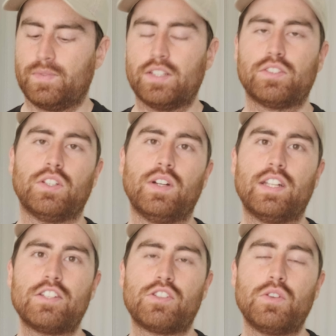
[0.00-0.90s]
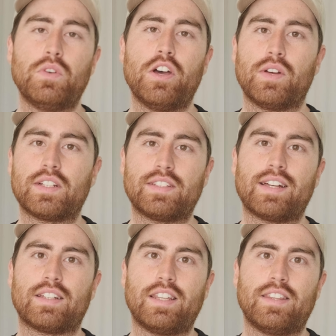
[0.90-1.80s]
So unless you know
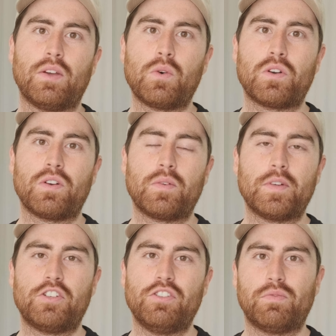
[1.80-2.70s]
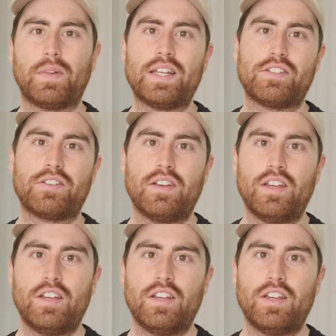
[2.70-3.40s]
exactly the order in which you've placed